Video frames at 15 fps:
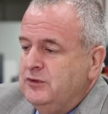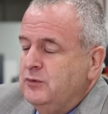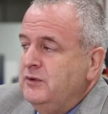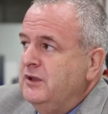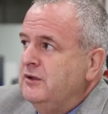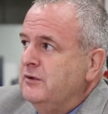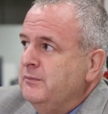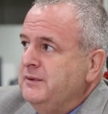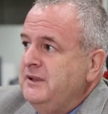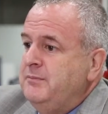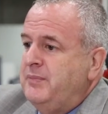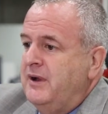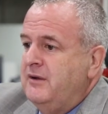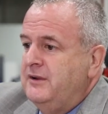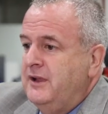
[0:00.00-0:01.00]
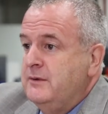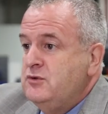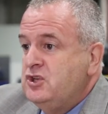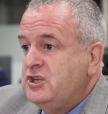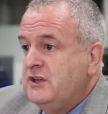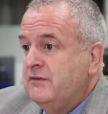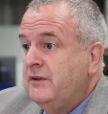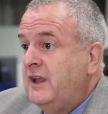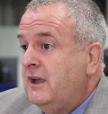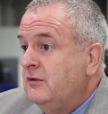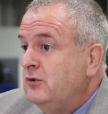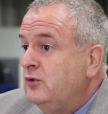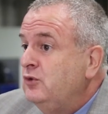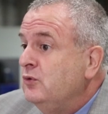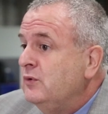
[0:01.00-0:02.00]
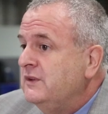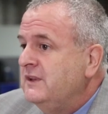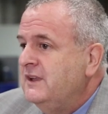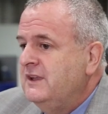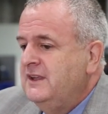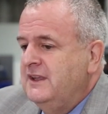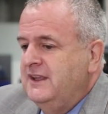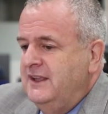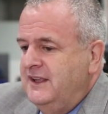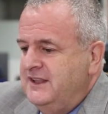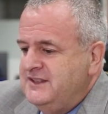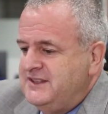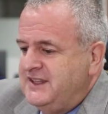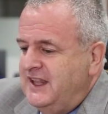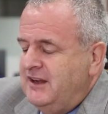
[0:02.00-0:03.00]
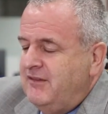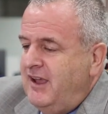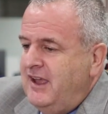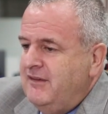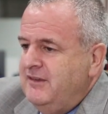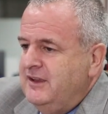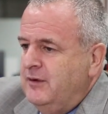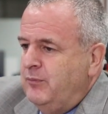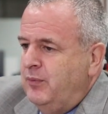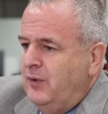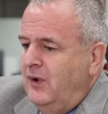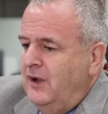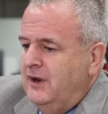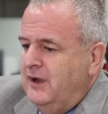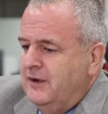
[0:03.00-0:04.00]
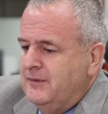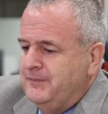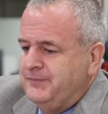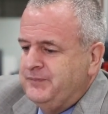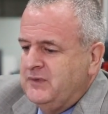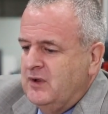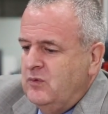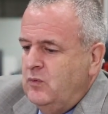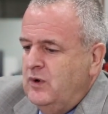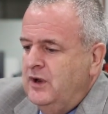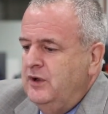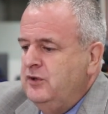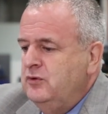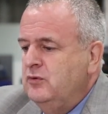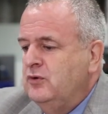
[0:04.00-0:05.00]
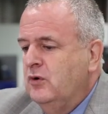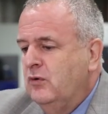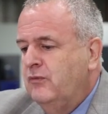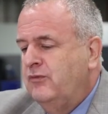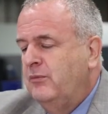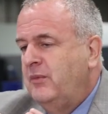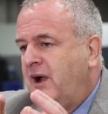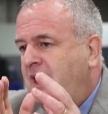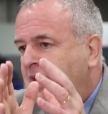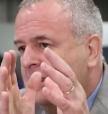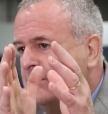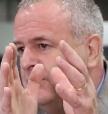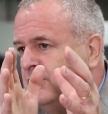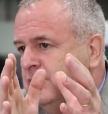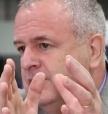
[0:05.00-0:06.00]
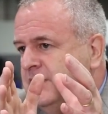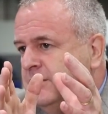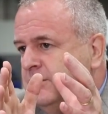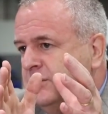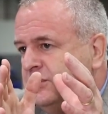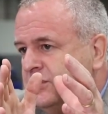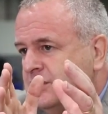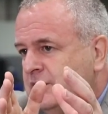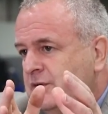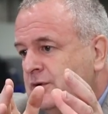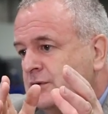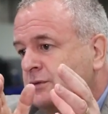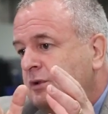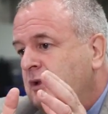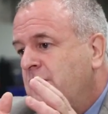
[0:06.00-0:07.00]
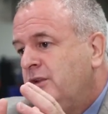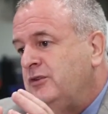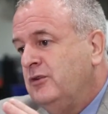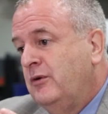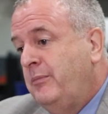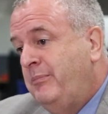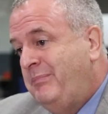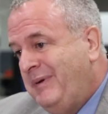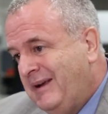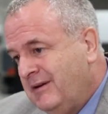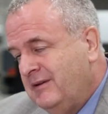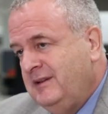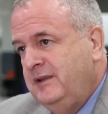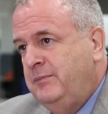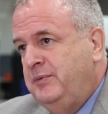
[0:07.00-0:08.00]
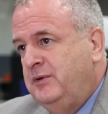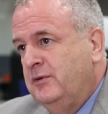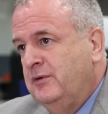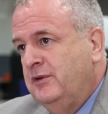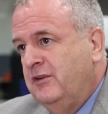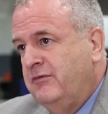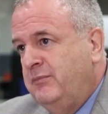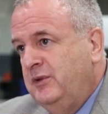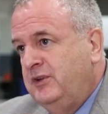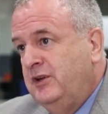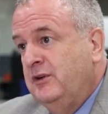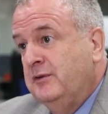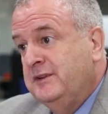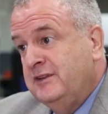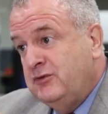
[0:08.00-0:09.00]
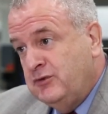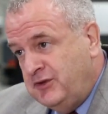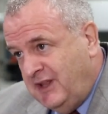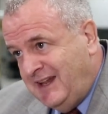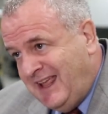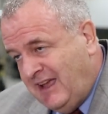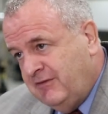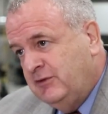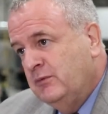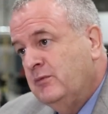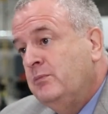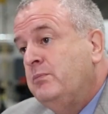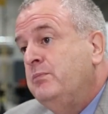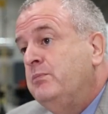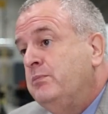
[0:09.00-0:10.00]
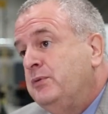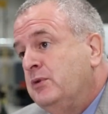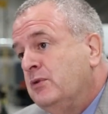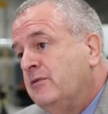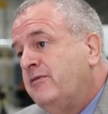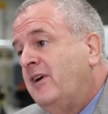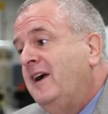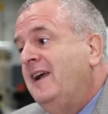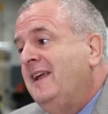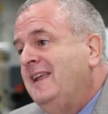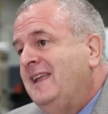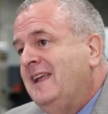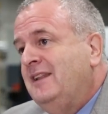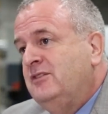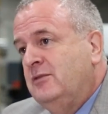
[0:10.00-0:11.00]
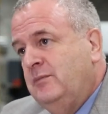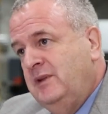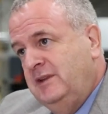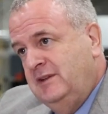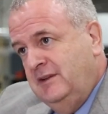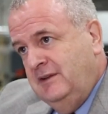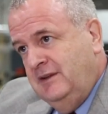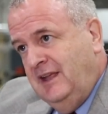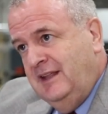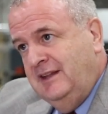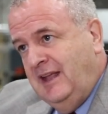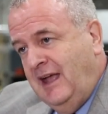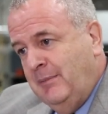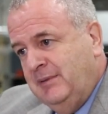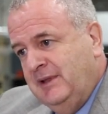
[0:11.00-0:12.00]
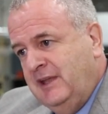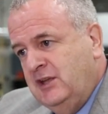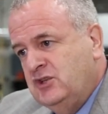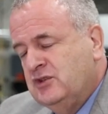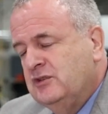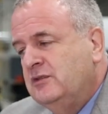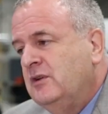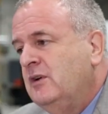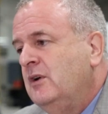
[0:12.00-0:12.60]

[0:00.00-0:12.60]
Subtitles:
We're doing a complete paradigm shift in how to do it. Instead of having a product where you go from high purity material to a barely pure enough material that you then have to purify again to make the end application,